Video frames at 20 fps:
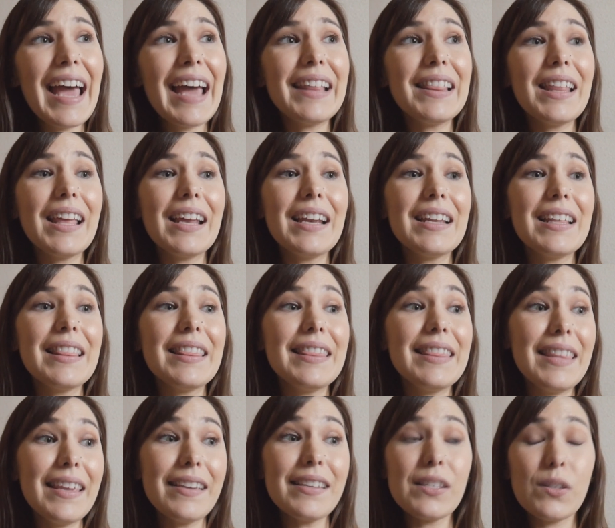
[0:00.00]
And then
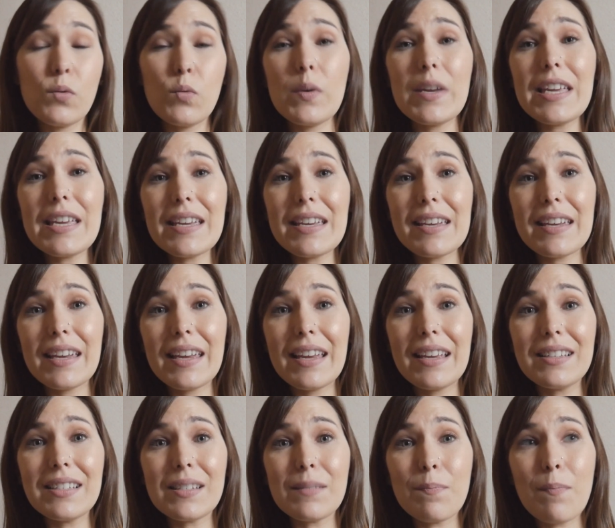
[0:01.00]
this week
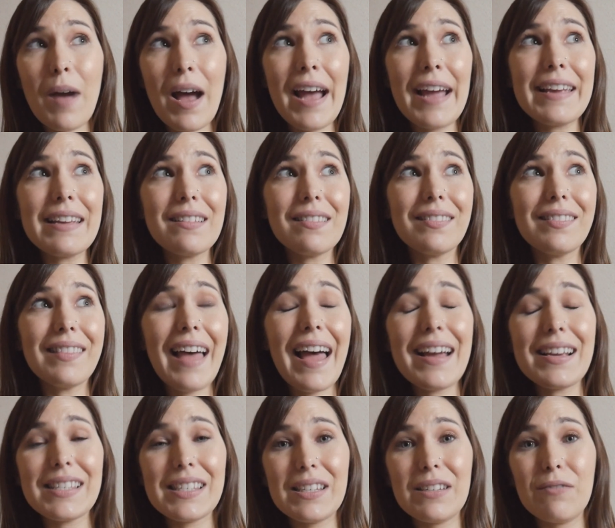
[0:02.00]
is my
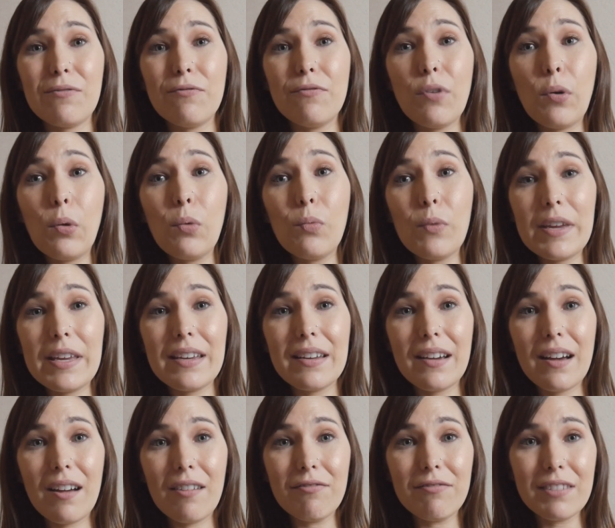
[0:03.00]
last full
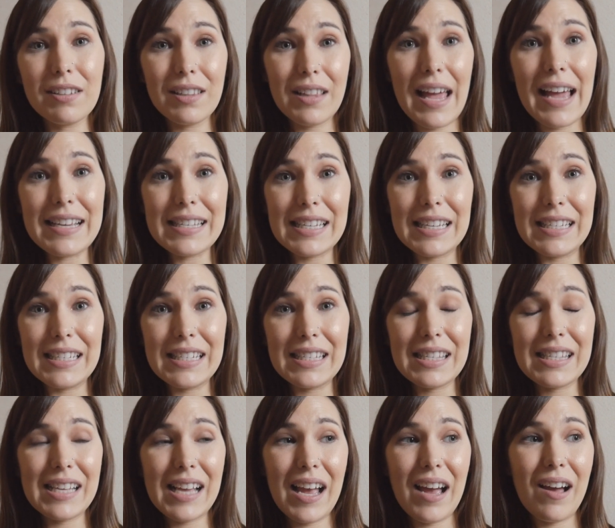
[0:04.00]
week of
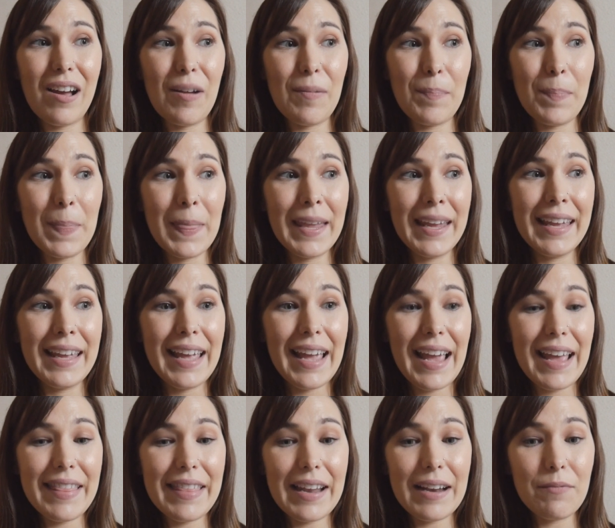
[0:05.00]
classes. And
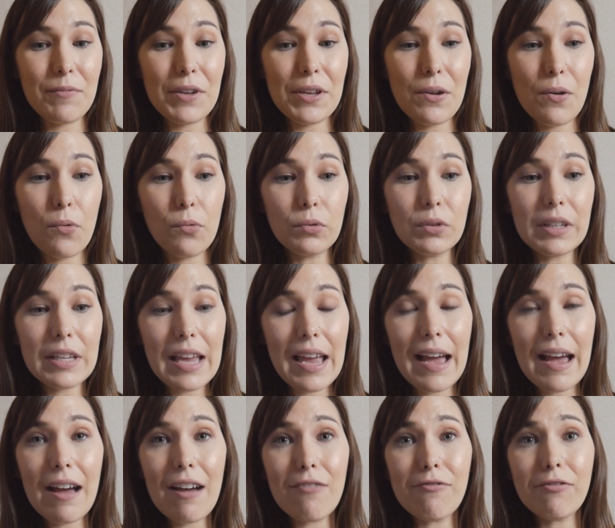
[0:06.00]
then we only
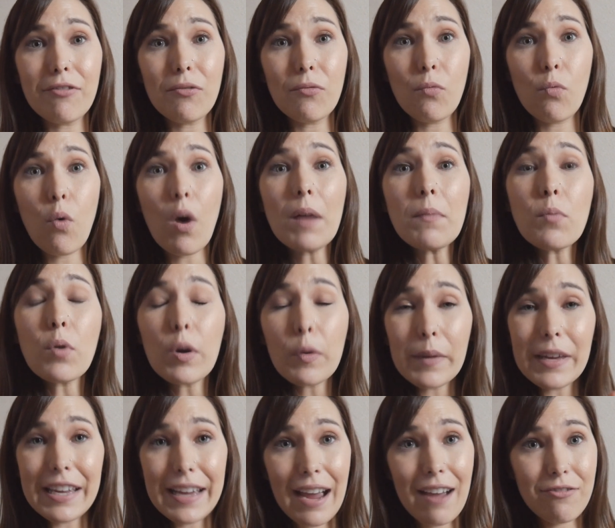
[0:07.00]
have 1 more
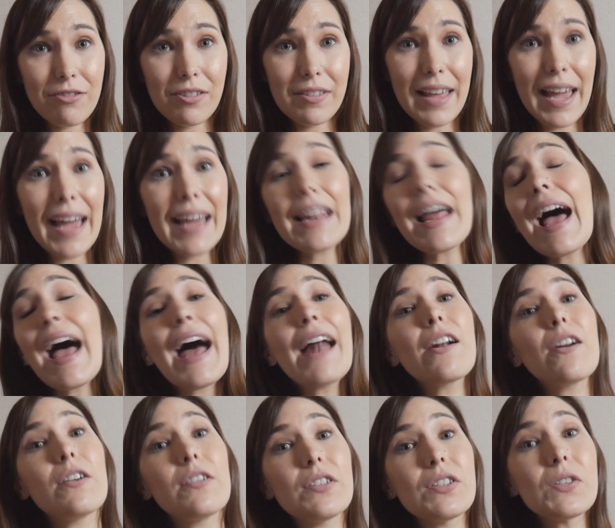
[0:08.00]
week after that
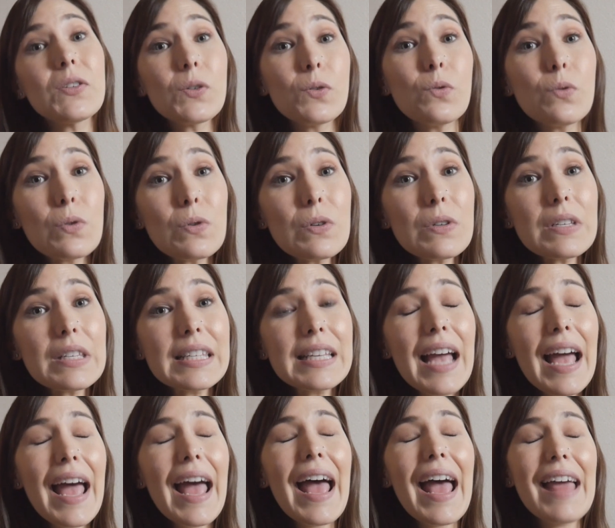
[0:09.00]
at our schools,
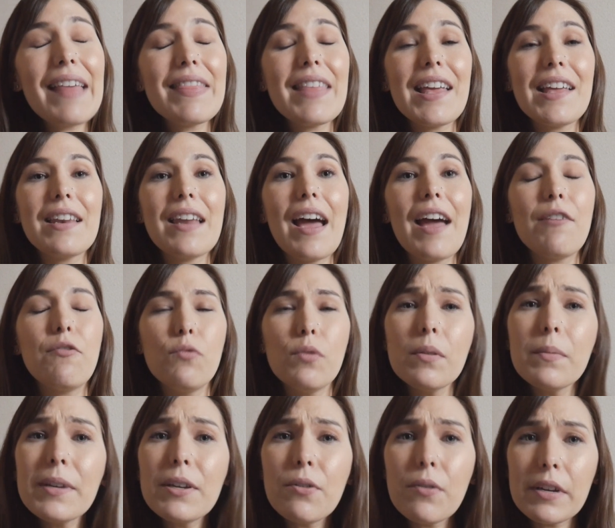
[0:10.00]
and then I
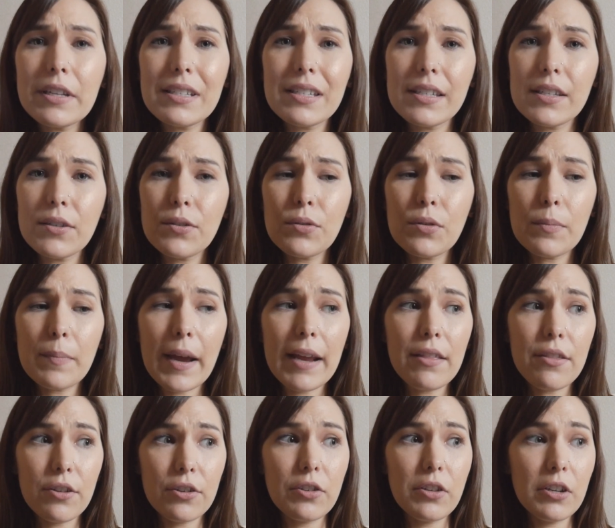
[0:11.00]
will be going to my
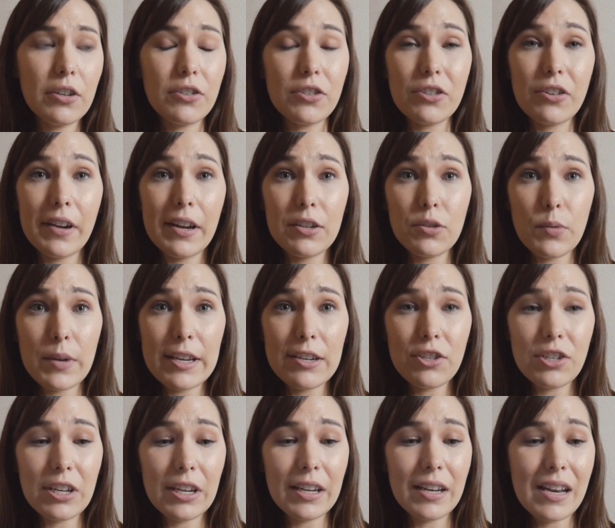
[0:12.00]
3rd year's
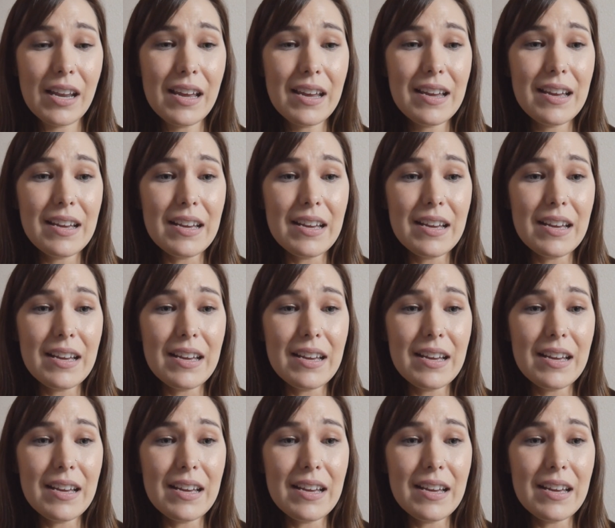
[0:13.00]
graduation.